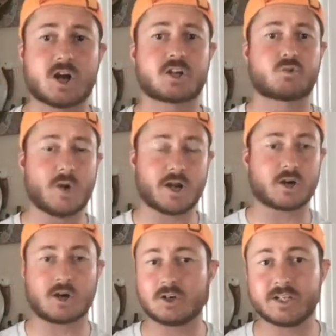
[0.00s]
on
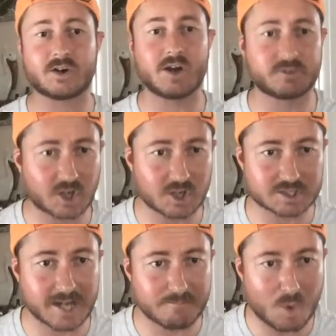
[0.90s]
Twitter earlier on
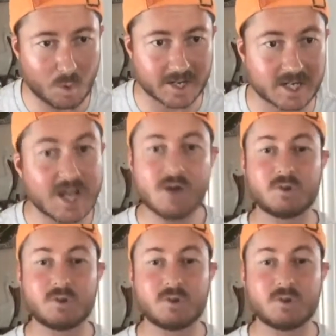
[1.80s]
Thursday morning